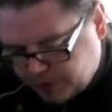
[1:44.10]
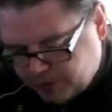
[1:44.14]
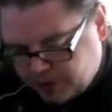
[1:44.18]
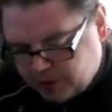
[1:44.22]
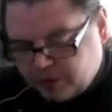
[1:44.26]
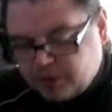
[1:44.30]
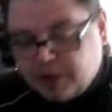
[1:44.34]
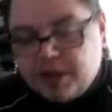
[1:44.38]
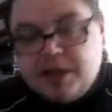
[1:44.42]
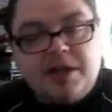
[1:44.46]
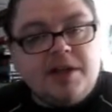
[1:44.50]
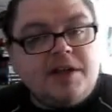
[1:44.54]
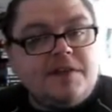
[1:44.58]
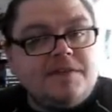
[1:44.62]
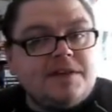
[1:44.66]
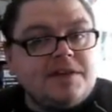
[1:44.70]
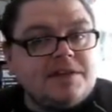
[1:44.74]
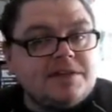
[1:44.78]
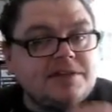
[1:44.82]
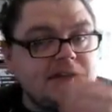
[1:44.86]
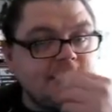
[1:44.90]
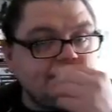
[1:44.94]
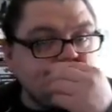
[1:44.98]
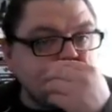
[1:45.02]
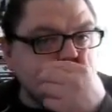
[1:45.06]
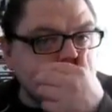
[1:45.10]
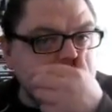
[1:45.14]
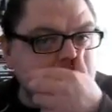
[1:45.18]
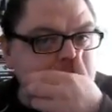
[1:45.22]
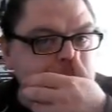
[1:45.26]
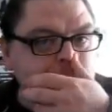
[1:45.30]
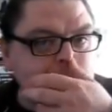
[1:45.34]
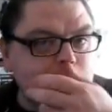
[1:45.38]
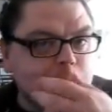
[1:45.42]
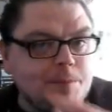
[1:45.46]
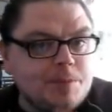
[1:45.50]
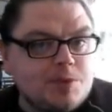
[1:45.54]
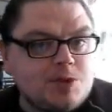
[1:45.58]
do the Decepticon
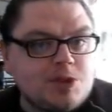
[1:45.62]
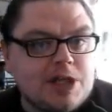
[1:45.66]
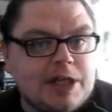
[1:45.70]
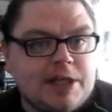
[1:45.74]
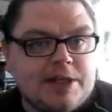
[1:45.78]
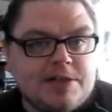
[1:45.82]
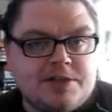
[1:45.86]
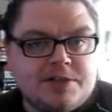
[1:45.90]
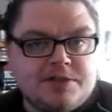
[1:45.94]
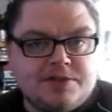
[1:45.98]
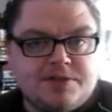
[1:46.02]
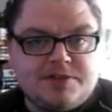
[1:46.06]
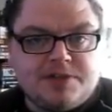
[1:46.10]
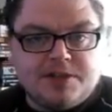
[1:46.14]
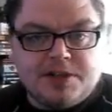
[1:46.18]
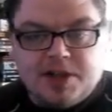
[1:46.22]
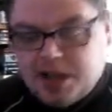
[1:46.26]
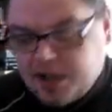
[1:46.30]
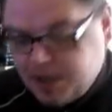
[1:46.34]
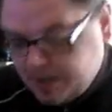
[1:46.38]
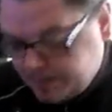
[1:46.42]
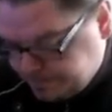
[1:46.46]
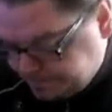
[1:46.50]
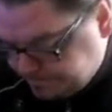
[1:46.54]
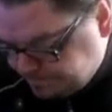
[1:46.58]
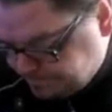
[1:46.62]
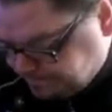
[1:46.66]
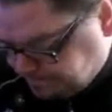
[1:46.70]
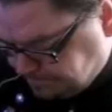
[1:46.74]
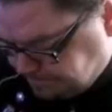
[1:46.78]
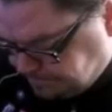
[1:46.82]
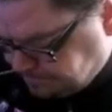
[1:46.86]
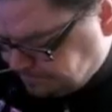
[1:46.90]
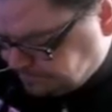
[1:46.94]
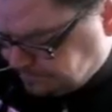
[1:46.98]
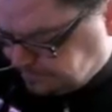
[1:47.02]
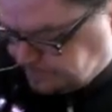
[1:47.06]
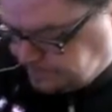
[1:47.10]
triple changes today,
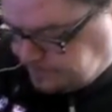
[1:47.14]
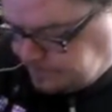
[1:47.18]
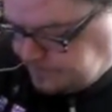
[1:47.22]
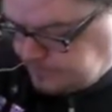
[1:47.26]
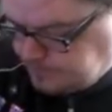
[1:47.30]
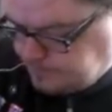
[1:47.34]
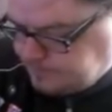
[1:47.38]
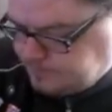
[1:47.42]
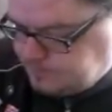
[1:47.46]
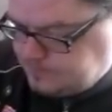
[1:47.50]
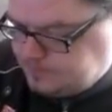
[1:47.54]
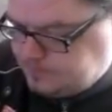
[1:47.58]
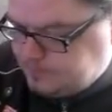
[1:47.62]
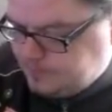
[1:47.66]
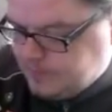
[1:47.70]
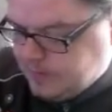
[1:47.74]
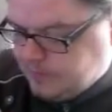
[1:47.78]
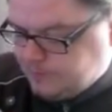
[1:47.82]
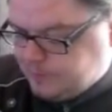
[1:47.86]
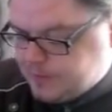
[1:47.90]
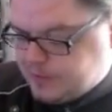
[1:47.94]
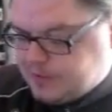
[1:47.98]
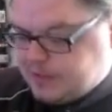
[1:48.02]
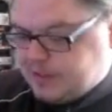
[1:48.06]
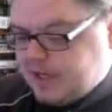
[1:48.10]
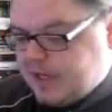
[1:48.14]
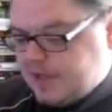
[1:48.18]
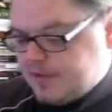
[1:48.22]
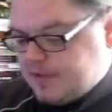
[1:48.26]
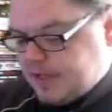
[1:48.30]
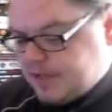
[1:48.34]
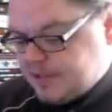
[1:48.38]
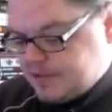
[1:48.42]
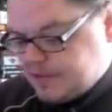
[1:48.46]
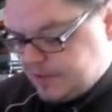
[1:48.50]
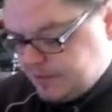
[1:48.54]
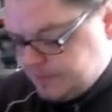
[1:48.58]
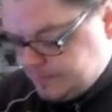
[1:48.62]
for today's
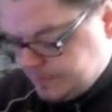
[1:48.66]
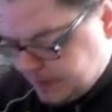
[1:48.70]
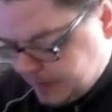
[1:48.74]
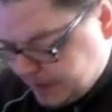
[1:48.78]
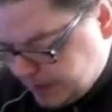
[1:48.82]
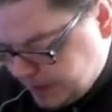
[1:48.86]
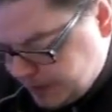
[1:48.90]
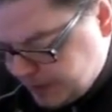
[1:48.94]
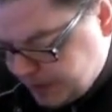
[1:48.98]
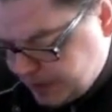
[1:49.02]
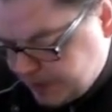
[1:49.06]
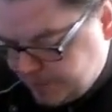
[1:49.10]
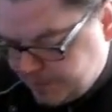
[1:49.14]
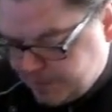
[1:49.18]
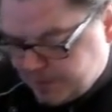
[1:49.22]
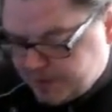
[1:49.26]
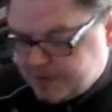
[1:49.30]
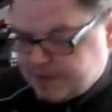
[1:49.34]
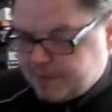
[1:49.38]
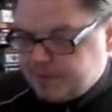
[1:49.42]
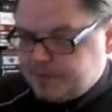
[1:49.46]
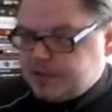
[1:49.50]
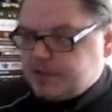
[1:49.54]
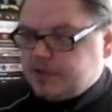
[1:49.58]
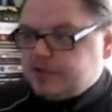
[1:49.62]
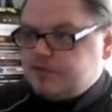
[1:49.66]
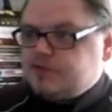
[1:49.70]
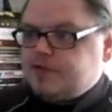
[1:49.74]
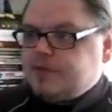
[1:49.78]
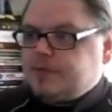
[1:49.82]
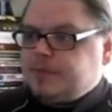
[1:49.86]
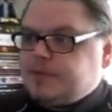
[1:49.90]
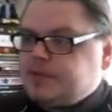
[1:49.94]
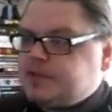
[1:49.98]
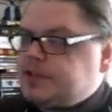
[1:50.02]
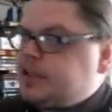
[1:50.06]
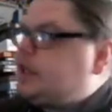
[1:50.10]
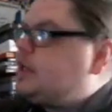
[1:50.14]
lesson. The Decepticon
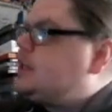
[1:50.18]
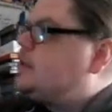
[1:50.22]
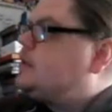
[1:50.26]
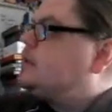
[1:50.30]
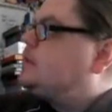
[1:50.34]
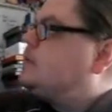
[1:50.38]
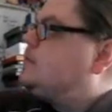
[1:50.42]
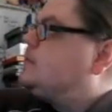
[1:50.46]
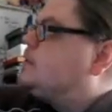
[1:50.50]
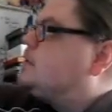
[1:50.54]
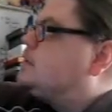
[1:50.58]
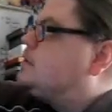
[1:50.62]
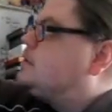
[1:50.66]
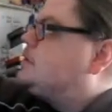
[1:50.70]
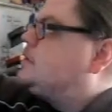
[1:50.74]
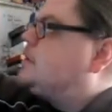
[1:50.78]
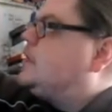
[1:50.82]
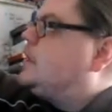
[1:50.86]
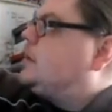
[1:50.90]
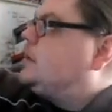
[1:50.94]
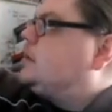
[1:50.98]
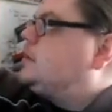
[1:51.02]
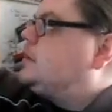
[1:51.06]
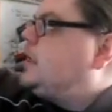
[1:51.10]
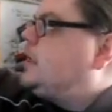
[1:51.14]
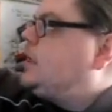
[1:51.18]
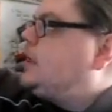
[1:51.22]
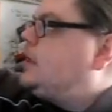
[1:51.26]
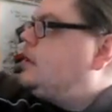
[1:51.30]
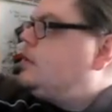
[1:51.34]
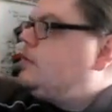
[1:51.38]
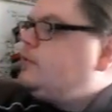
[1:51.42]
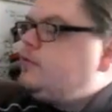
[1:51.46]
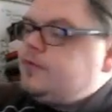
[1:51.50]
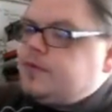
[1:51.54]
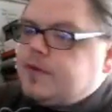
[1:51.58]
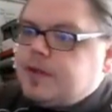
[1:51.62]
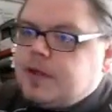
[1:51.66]
triple changes, let me just turn the telly
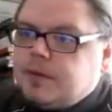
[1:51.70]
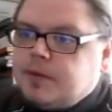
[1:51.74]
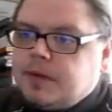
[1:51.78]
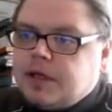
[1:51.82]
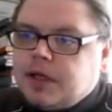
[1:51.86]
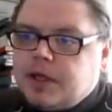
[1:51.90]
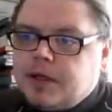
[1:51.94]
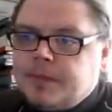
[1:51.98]
off, there we